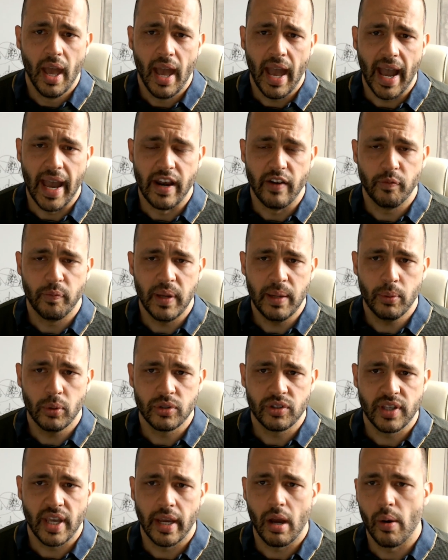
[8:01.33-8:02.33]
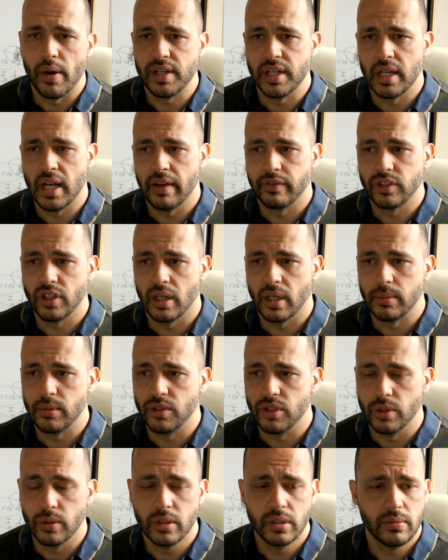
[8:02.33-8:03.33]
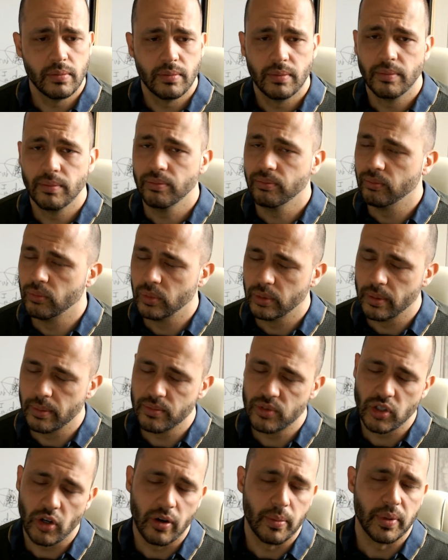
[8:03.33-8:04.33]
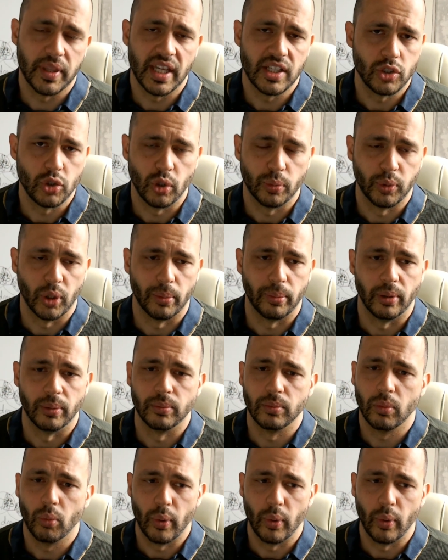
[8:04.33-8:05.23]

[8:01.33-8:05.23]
And if people say, I didn't have time to do it, I'm sorry, but that's your problem.